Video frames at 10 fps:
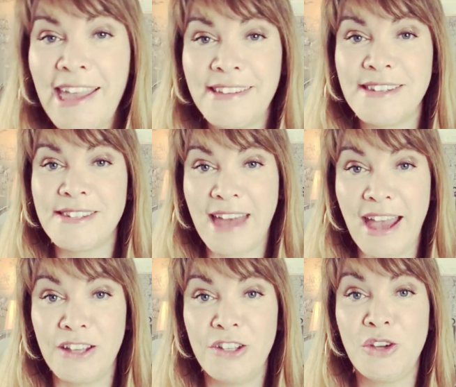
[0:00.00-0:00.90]
is
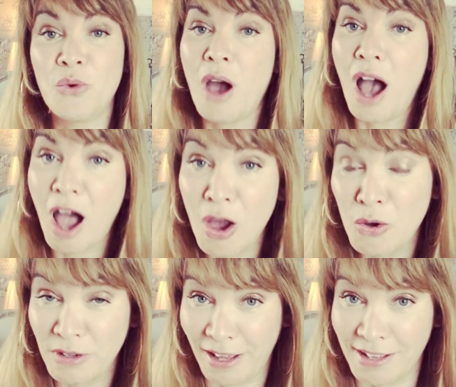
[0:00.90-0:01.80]
that you
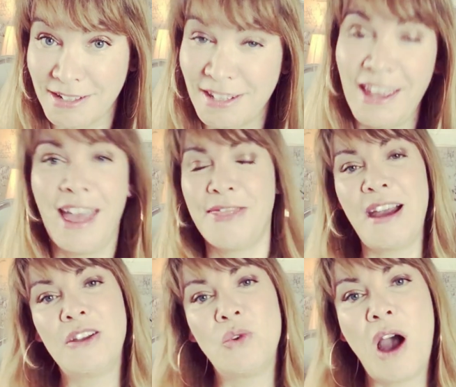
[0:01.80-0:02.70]
own it,
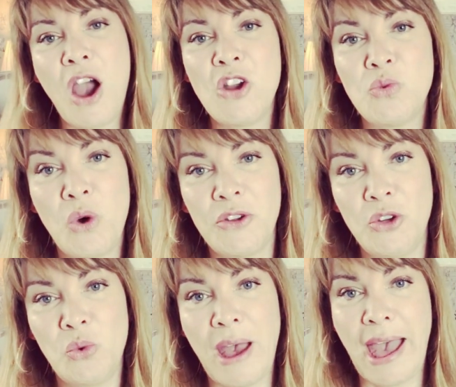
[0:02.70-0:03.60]
that you own what
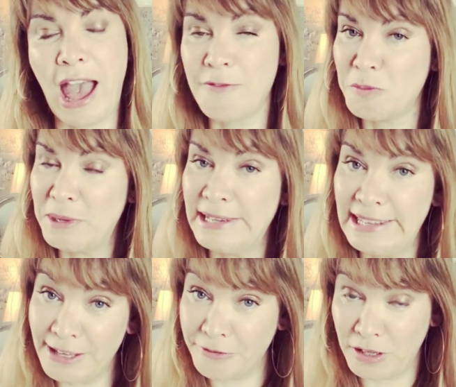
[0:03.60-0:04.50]
you wear, have a
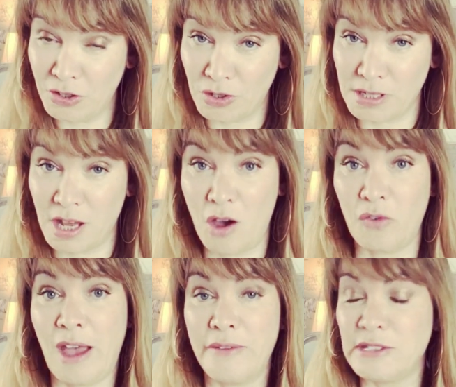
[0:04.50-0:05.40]
belief in
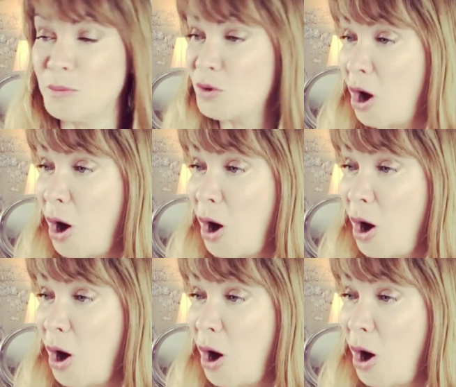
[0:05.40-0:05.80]
yourself, have some